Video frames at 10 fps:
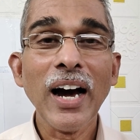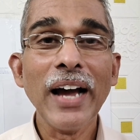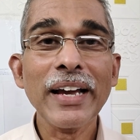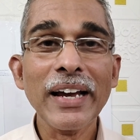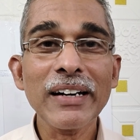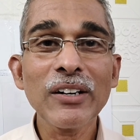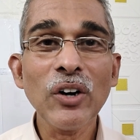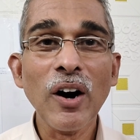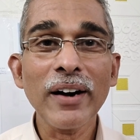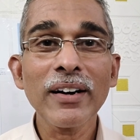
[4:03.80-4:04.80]
I can
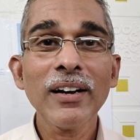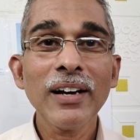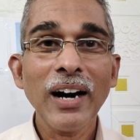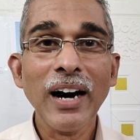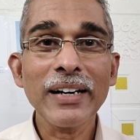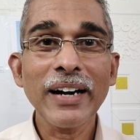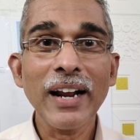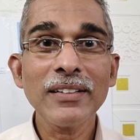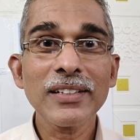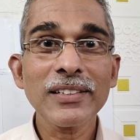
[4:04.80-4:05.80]
go on
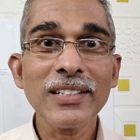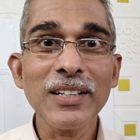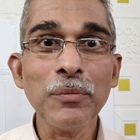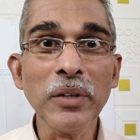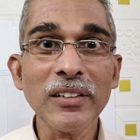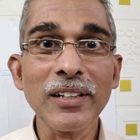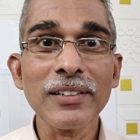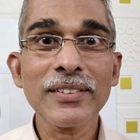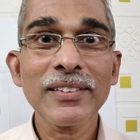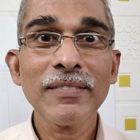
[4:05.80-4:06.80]
160
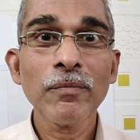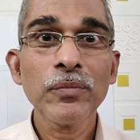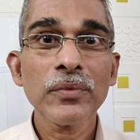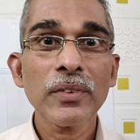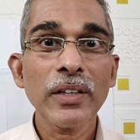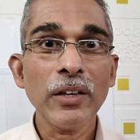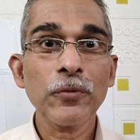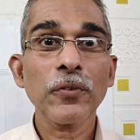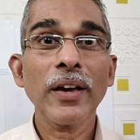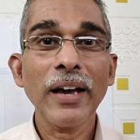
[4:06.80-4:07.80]
meters.
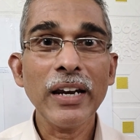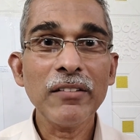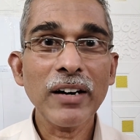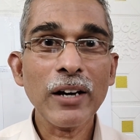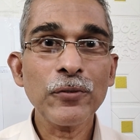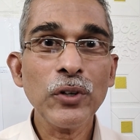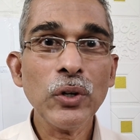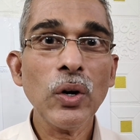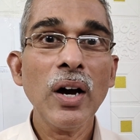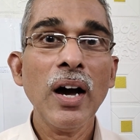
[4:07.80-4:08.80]
If any one of
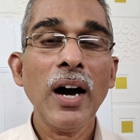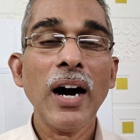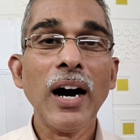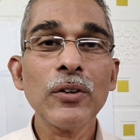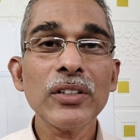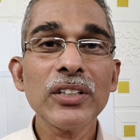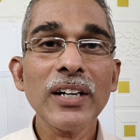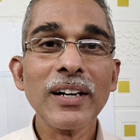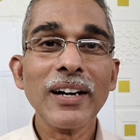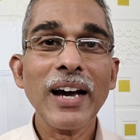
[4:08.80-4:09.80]
you out
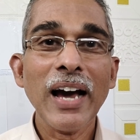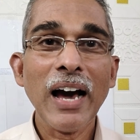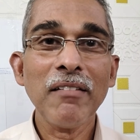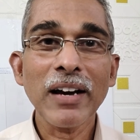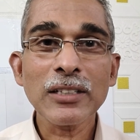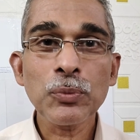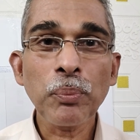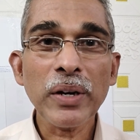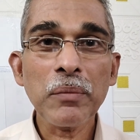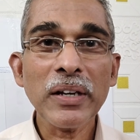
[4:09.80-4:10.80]
there have
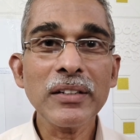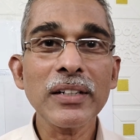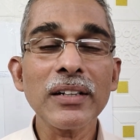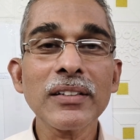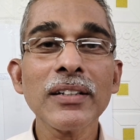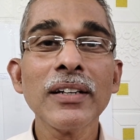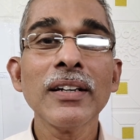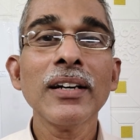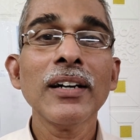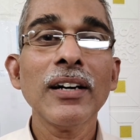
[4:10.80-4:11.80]
experimented
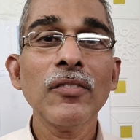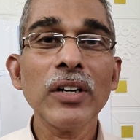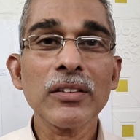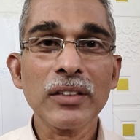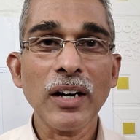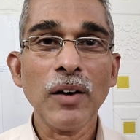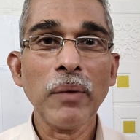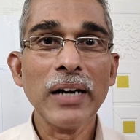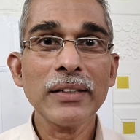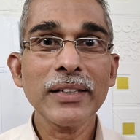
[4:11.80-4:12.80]
with
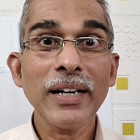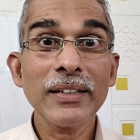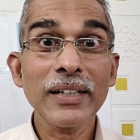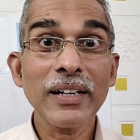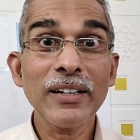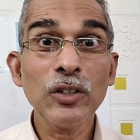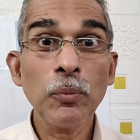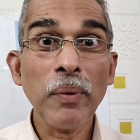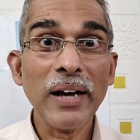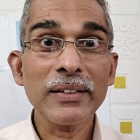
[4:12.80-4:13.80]
multi-turn
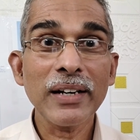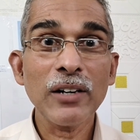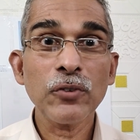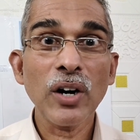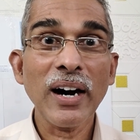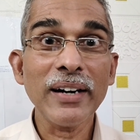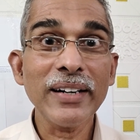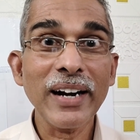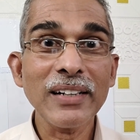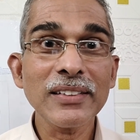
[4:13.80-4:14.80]
loop antenna for
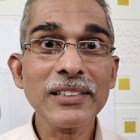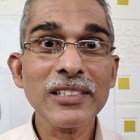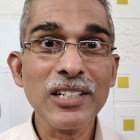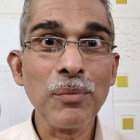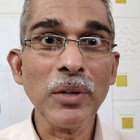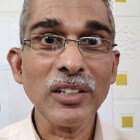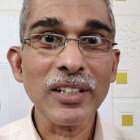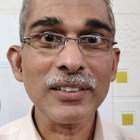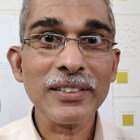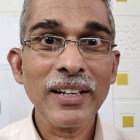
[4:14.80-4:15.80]
160
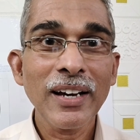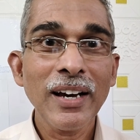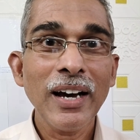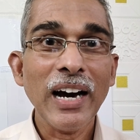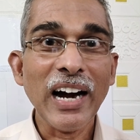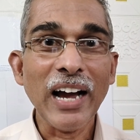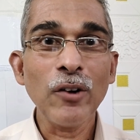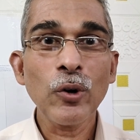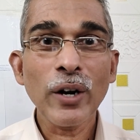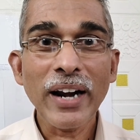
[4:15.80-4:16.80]
meters, I
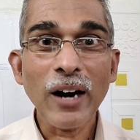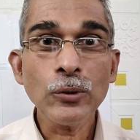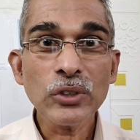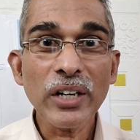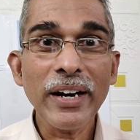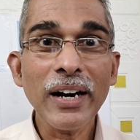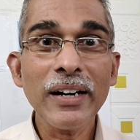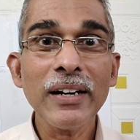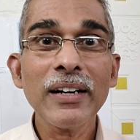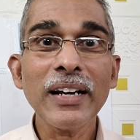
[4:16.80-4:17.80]
would love to
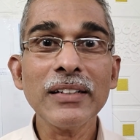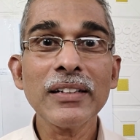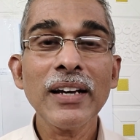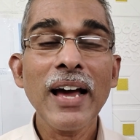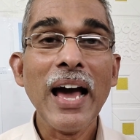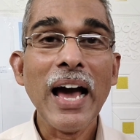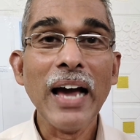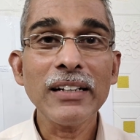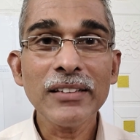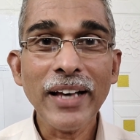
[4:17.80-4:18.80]
learn it
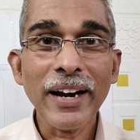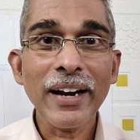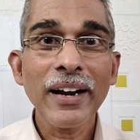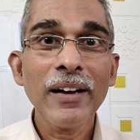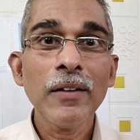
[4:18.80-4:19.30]
and then